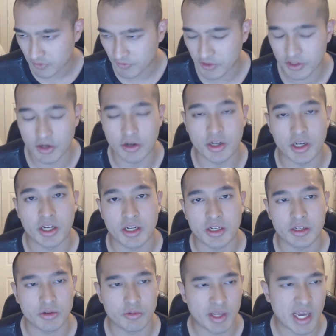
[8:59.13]

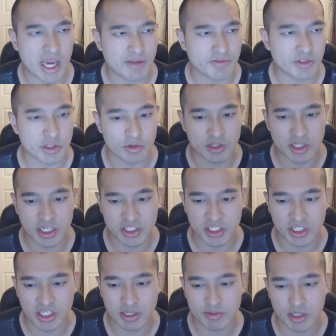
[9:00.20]
Fiore, we have to it that
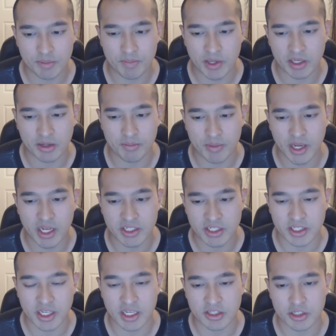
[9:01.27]
she gives up being a mage
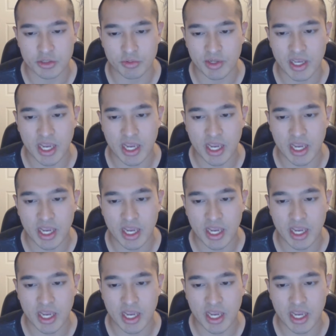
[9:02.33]
and enters